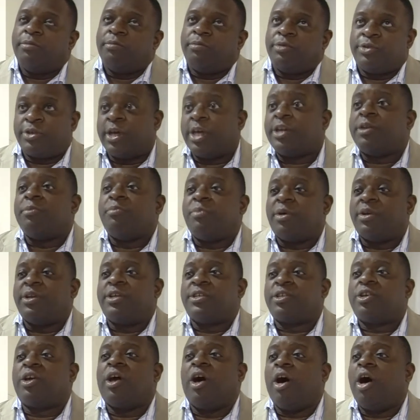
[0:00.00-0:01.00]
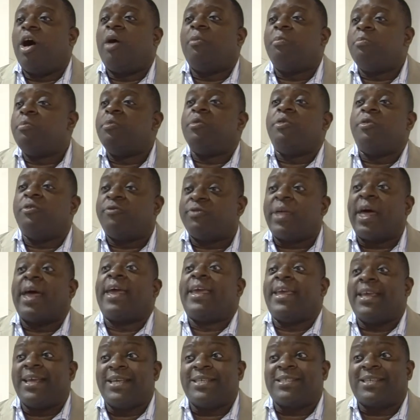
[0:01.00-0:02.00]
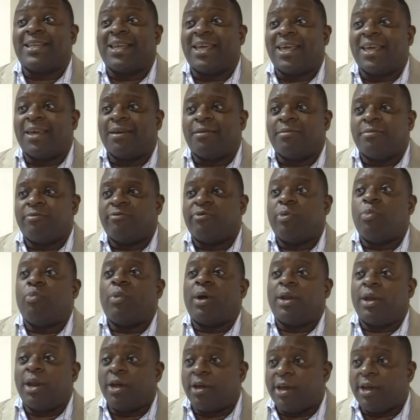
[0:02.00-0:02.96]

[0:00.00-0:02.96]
certain bodies can't move that easily from one